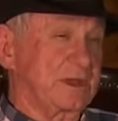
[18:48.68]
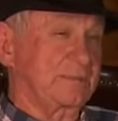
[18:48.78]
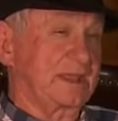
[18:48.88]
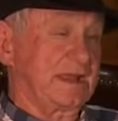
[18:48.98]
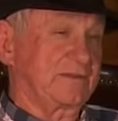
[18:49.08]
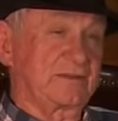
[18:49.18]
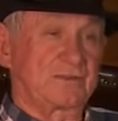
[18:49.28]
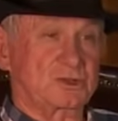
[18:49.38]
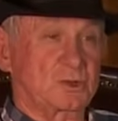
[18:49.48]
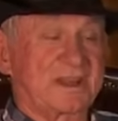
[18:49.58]
chapter 11,
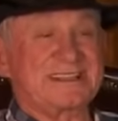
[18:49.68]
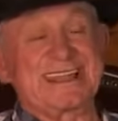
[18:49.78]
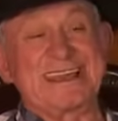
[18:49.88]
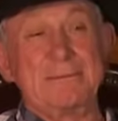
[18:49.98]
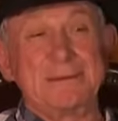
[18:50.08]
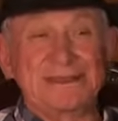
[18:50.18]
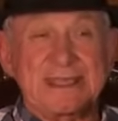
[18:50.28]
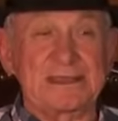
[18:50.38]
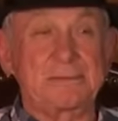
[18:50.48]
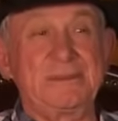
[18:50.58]
verse 1. He said,
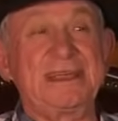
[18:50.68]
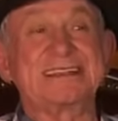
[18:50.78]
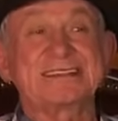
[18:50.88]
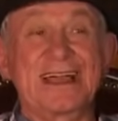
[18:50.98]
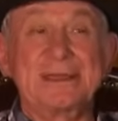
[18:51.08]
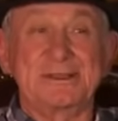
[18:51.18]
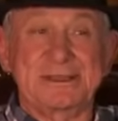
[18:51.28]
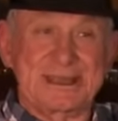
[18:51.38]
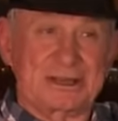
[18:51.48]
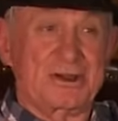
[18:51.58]
imitate me as I
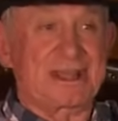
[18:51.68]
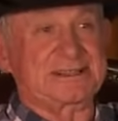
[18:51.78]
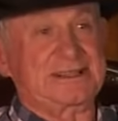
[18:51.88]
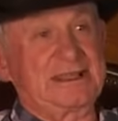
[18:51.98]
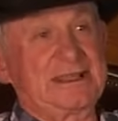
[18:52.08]
imitate Christ.